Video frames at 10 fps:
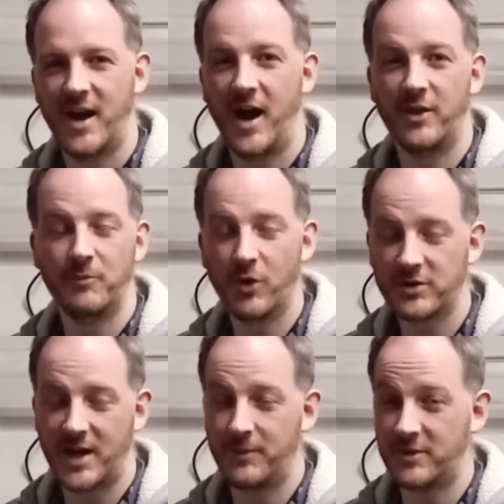and the more
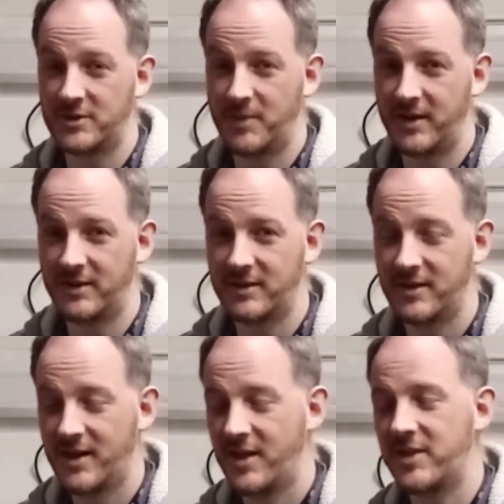time you can spend
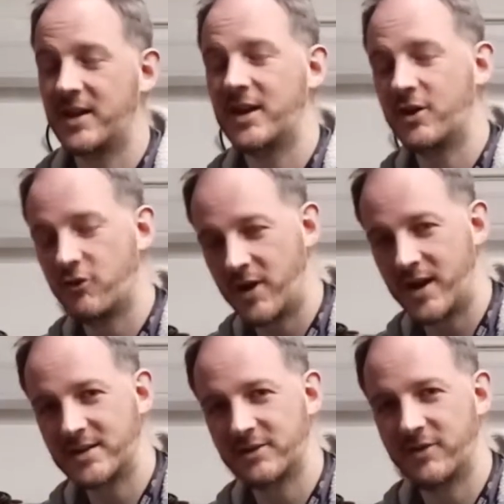thinking
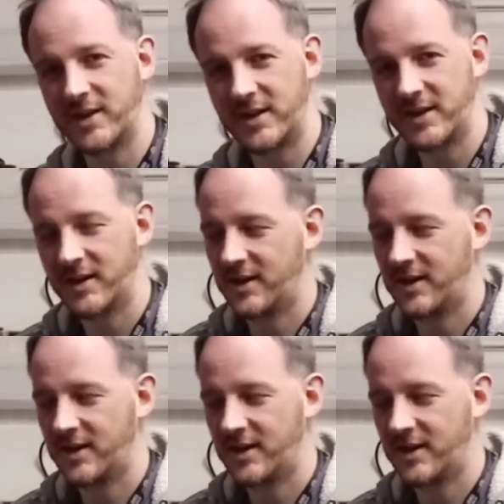creatively,